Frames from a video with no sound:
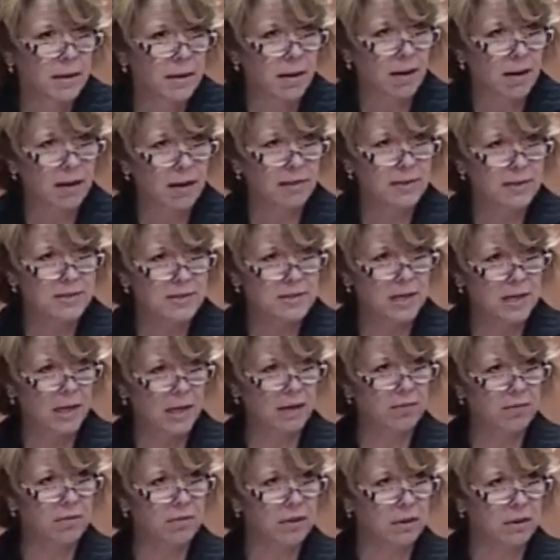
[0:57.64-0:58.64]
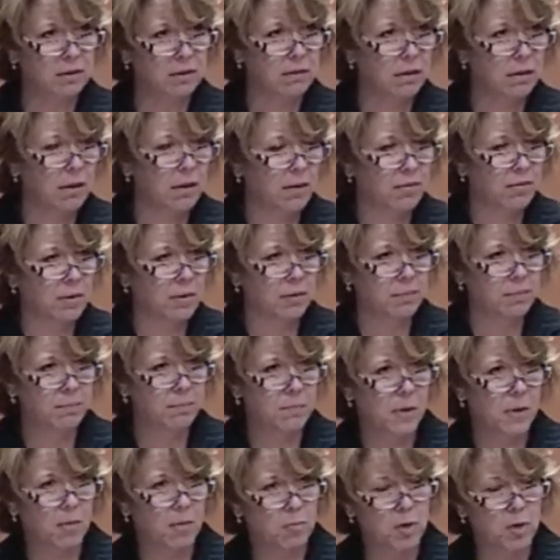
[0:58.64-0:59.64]
uh, this kind of a, of a
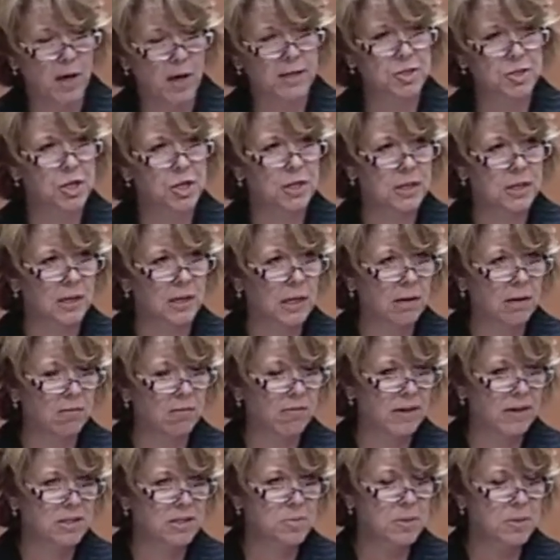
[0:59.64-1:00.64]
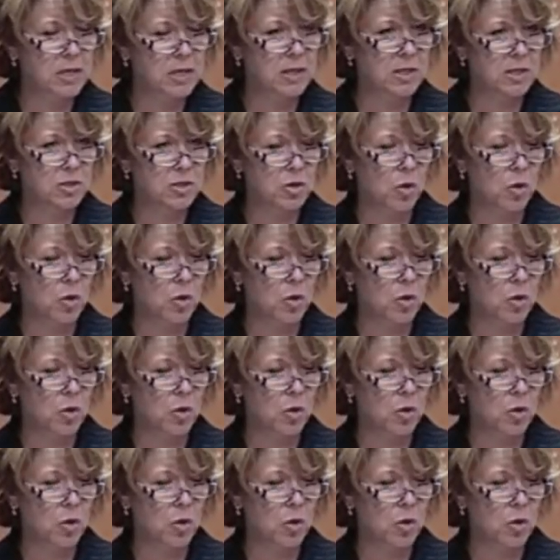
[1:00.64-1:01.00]
project and an investment in this